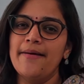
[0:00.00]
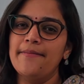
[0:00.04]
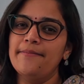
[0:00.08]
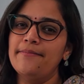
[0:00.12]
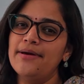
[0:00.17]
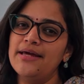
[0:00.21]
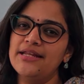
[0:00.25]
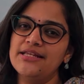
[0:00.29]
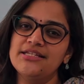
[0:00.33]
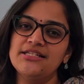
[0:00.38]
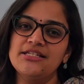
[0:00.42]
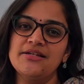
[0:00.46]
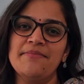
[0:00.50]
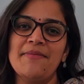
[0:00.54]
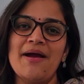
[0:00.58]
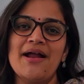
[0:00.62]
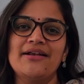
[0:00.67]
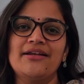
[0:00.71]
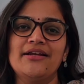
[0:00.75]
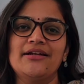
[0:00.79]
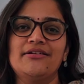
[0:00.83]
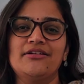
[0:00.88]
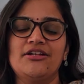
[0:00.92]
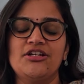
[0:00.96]

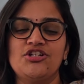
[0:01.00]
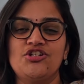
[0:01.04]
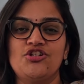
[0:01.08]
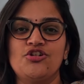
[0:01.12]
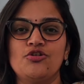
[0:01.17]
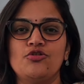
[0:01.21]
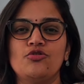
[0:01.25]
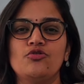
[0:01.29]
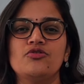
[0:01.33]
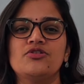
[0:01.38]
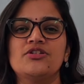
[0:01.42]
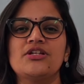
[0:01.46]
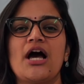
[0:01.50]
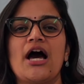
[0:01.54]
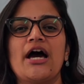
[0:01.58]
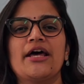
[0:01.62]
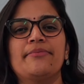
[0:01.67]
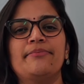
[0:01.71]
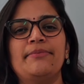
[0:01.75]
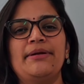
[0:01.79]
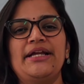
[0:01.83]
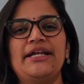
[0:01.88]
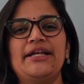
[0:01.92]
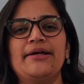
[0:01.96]
Meristematic tissues are
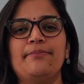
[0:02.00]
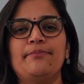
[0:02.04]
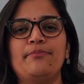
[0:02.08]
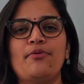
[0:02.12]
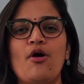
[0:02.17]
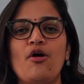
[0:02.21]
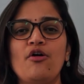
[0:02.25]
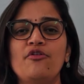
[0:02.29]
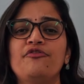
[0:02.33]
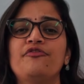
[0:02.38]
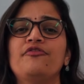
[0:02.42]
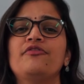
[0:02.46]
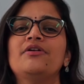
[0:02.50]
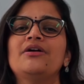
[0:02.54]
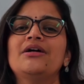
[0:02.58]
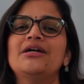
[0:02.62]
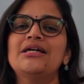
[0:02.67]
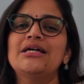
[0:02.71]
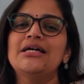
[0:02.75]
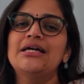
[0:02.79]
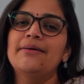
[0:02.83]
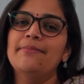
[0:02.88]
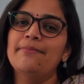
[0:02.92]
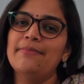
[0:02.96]
made up of
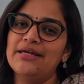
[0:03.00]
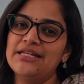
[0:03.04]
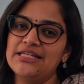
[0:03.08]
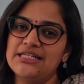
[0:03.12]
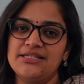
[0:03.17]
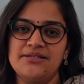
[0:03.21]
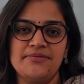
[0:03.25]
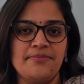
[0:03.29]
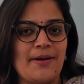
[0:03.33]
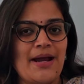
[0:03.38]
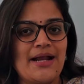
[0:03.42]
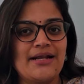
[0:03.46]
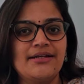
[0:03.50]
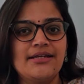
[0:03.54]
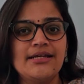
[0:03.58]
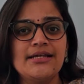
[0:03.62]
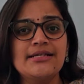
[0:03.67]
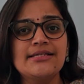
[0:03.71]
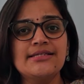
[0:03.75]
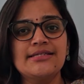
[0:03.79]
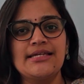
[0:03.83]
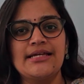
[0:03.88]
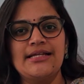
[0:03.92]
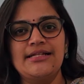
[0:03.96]
meristematic
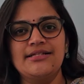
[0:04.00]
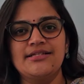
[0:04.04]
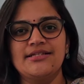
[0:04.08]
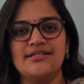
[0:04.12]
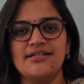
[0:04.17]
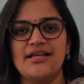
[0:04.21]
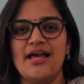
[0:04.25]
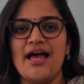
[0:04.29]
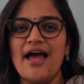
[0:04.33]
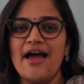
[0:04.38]
cells.